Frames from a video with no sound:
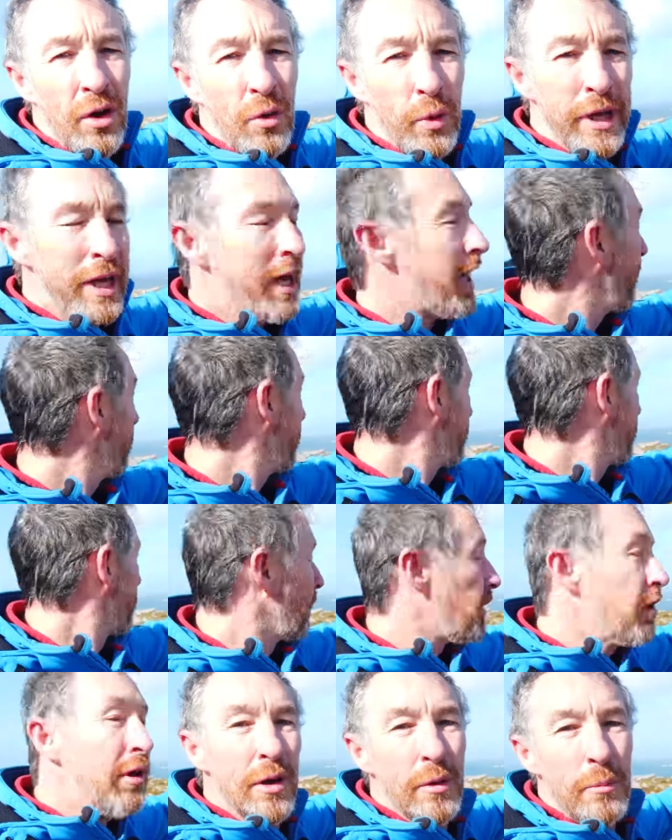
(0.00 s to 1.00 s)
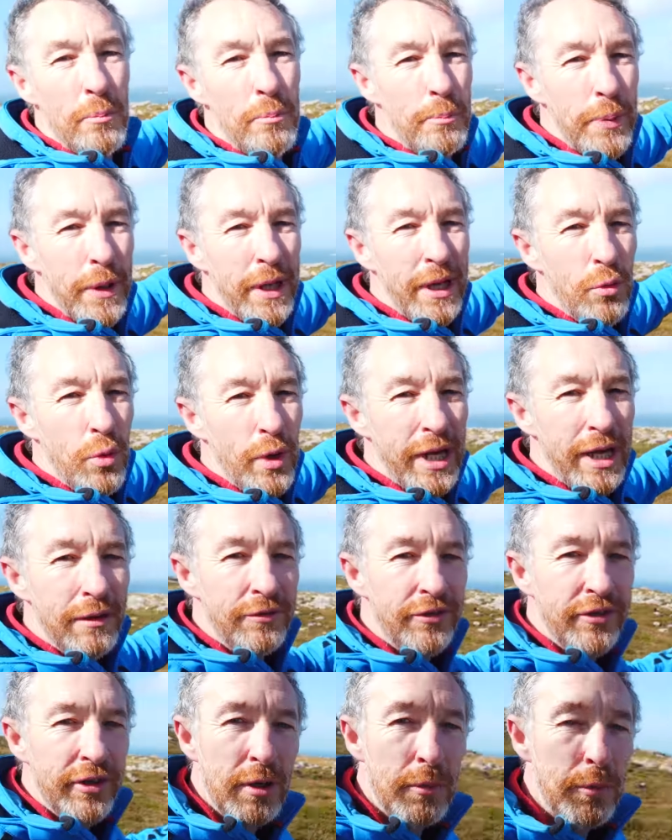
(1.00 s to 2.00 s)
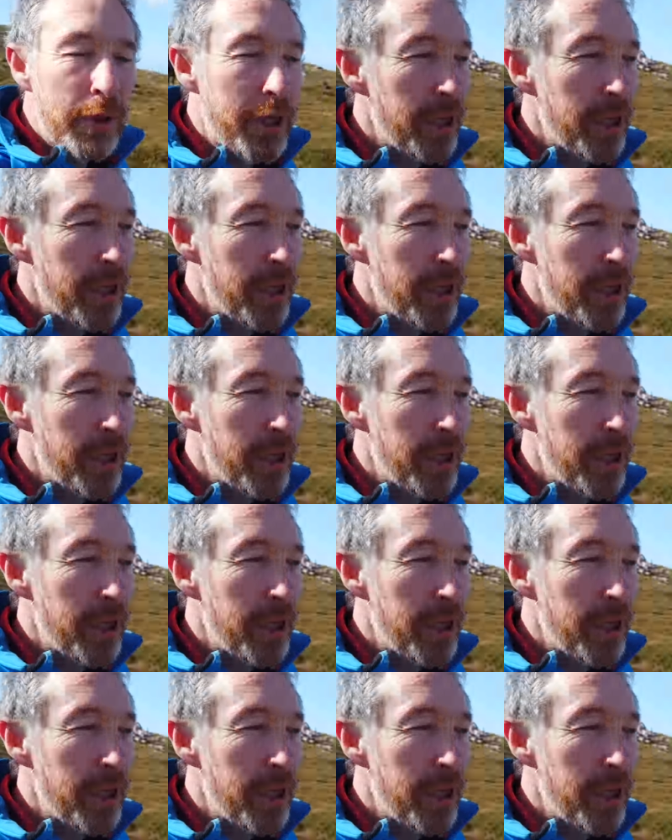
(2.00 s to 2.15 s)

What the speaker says: we have big waves that are